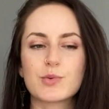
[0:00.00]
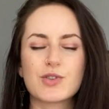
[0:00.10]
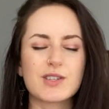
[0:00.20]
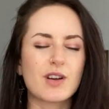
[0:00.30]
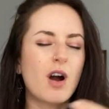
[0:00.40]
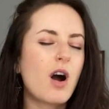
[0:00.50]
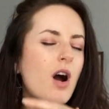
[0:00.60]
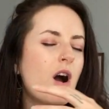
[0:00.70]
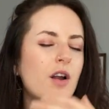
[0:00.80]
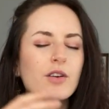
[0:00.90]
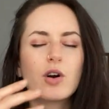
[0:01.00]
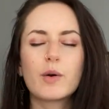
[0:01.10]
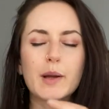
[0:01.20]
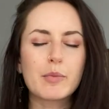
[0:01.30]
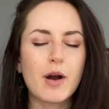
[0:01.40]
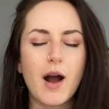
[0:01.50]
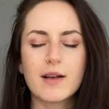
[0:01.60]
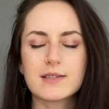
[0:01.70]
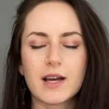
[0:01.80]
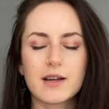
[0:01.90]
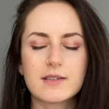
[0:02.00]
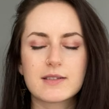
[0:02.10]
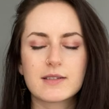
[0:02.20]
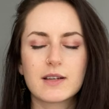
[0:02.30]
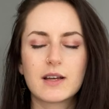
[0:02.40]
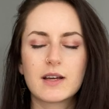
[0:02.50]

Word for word: which is an ongoing process.